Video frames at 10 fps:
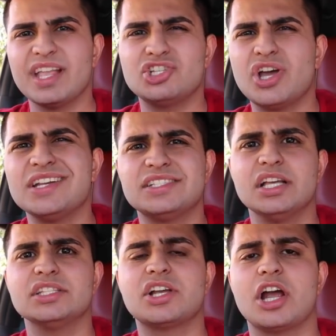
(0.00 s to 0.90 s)
trying to
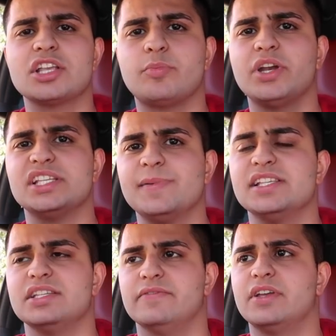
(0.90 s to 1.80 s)
sell this car is pretty
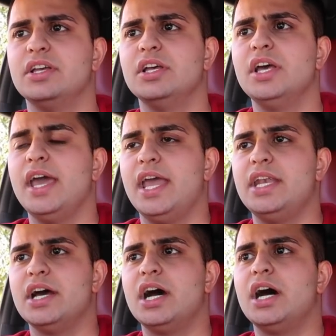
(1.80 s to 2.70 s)
expensive,
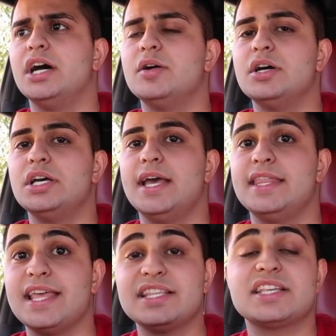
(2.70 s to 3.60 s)
and
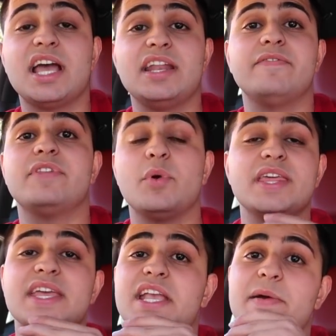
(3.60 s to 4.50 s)
that's kind of the way
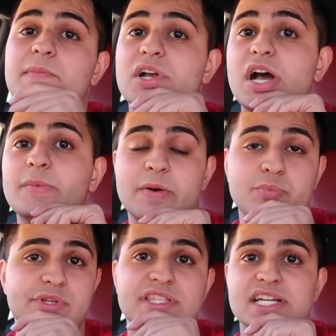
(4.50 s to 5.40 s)
they come up
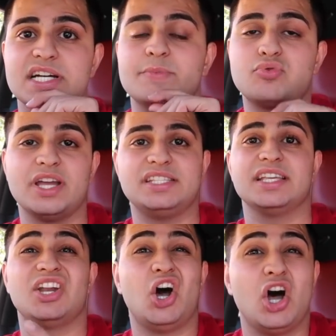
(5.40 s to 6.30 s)
with the
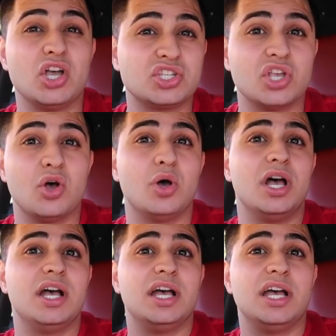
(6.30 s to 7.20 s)
pricing. And also,
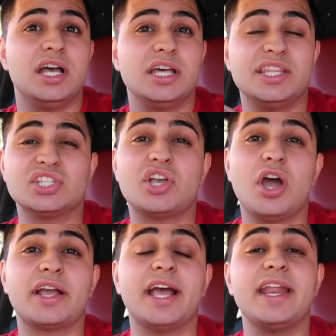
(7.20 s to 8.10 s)
this
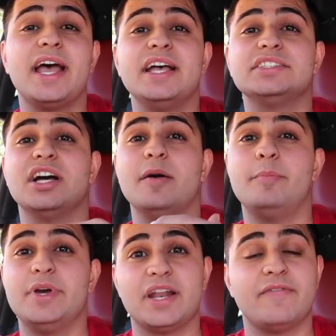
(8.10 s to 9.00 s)
car kind of has a
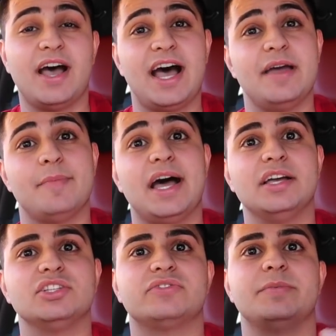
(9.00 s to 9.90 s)
bit of high
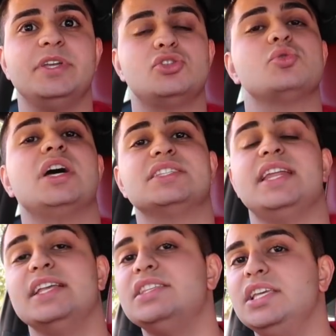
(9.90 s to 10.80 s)
miles for being
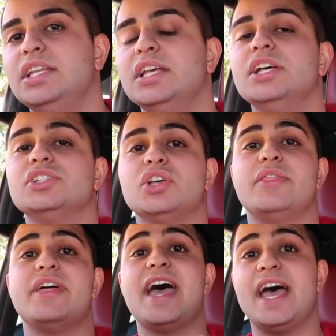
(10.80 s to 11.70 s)
2018, so
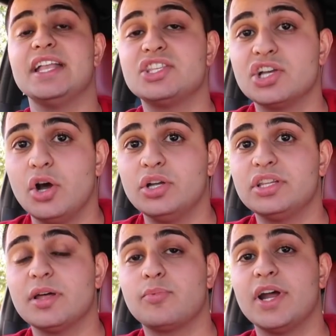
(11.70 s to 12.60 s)
that had to go
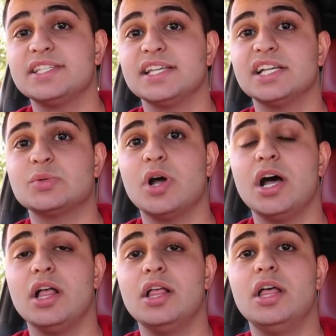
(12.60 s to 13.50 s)
into the pricing as
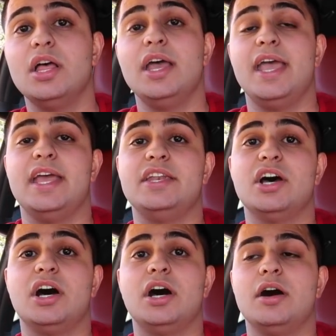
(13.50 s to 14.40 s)
well. And
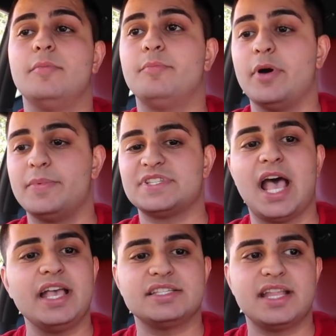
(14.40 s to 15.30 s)
but
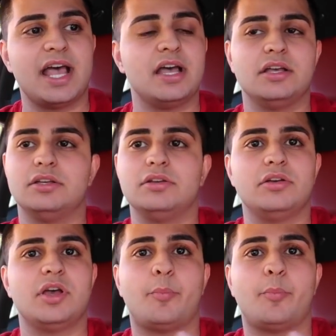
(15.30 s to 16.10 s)
besides that, a